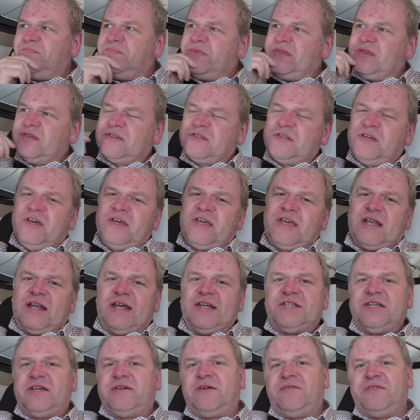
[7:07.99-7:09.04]

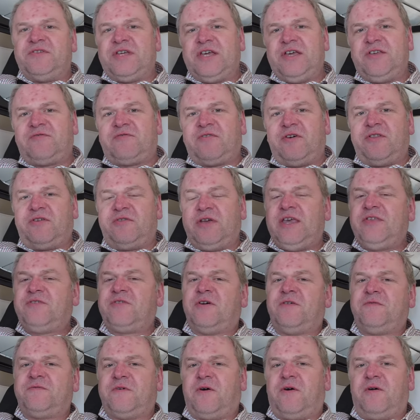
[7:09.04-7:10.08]
circulating around Heathrow, the
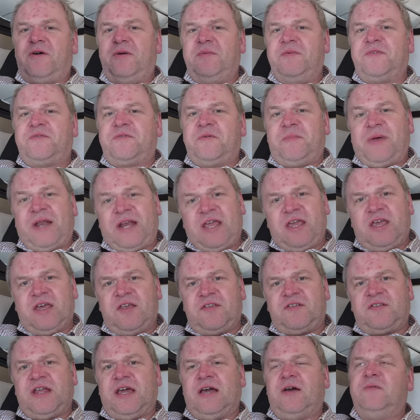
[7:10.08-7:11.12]
Heathrow forums for many
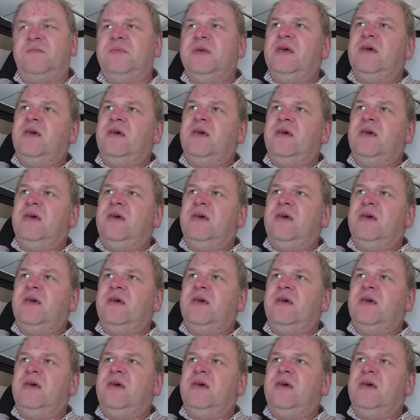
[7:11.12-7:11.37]
years now,